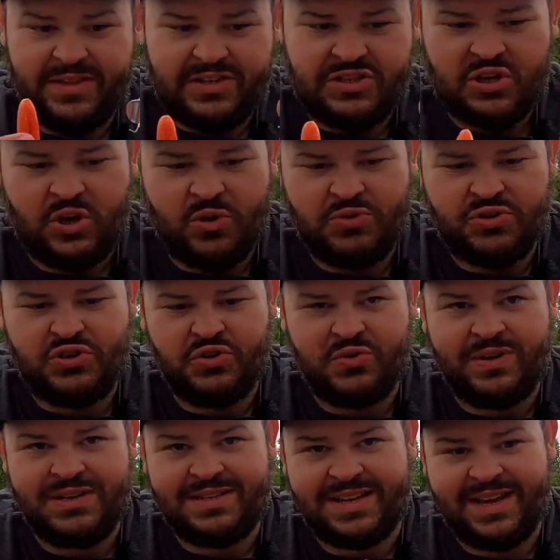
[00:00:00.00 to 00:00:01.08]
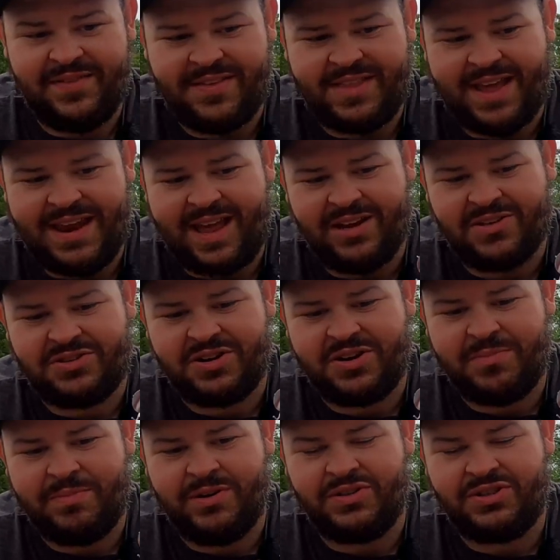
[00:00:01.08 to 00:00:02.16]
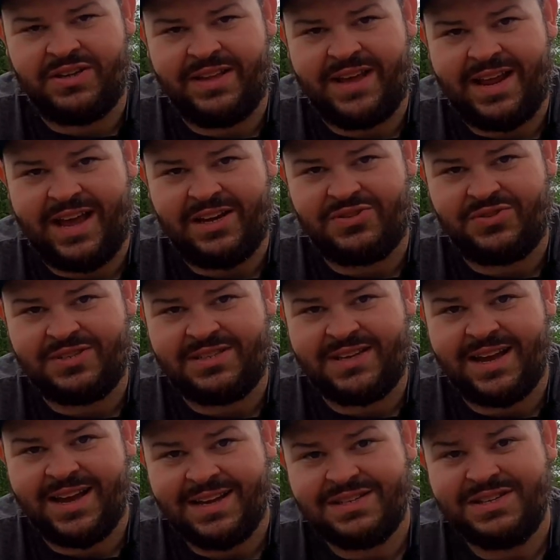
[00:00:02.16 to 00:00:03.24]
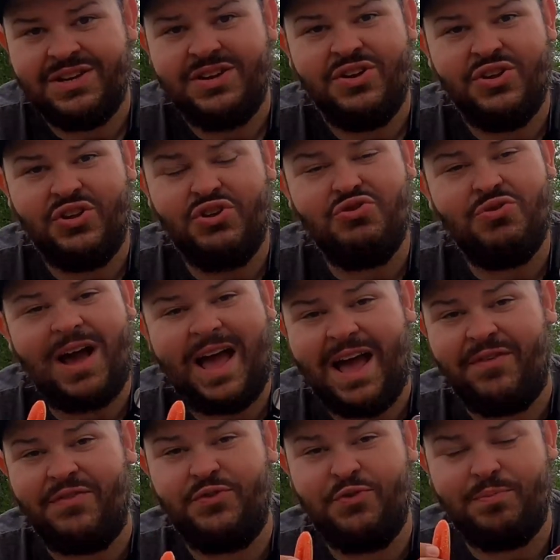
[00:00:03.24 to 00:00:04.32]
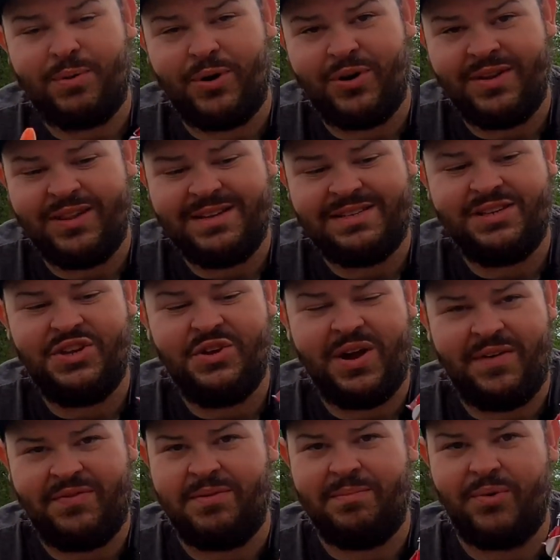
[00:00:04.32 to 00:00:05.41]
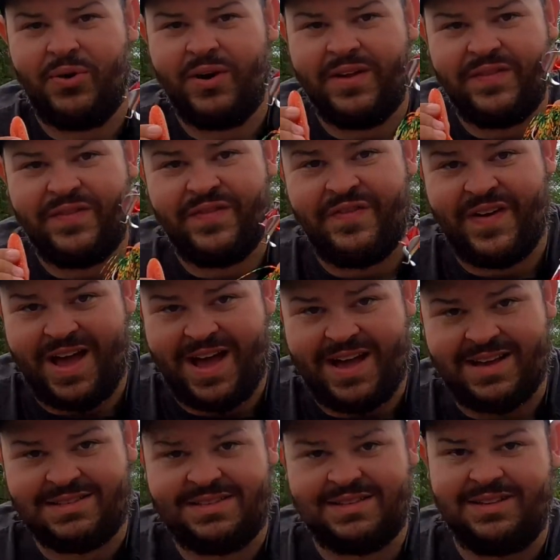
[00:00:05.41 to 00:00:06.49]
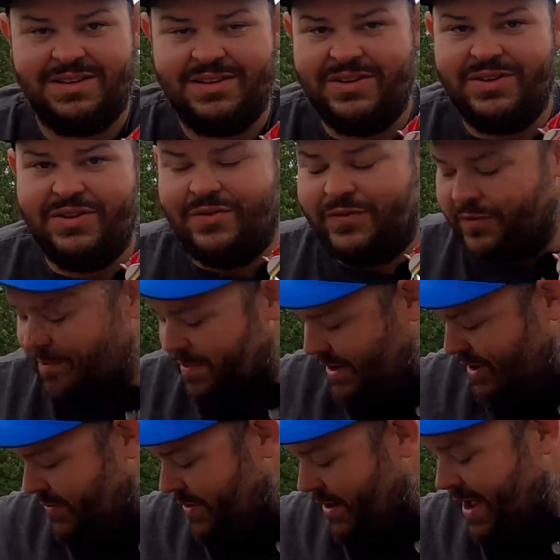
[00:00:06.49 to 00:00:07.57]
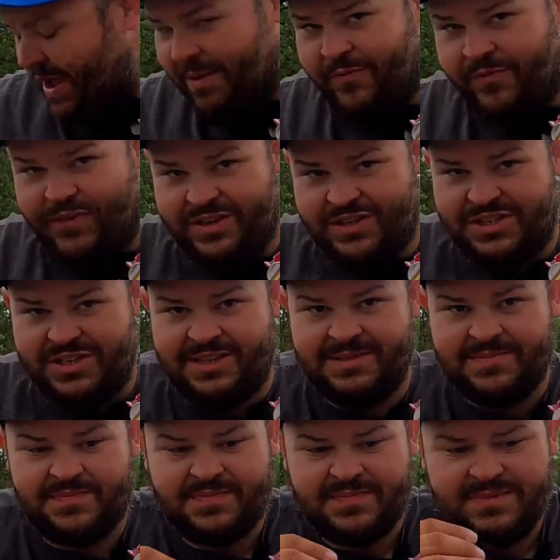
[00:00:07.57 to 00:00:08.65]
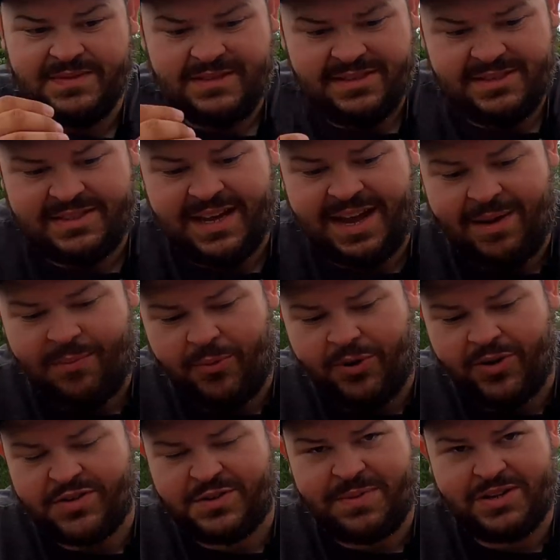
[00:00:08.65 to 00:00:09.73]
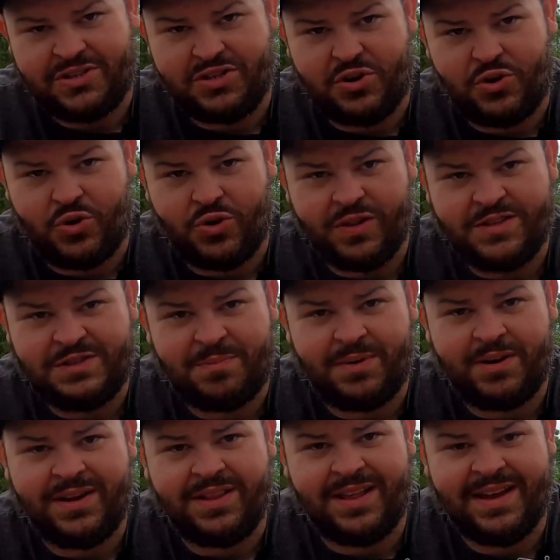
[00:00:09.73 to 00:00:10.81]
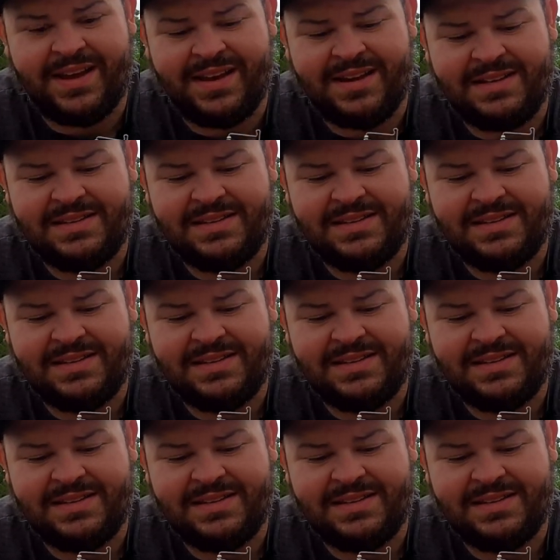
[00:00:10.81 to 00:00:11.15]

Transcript: the toad to it to give it that extra commotion and that extra size, you have to burn this, and you have to burn it fast. For me, when I'm fishing topwater, especially early spring like it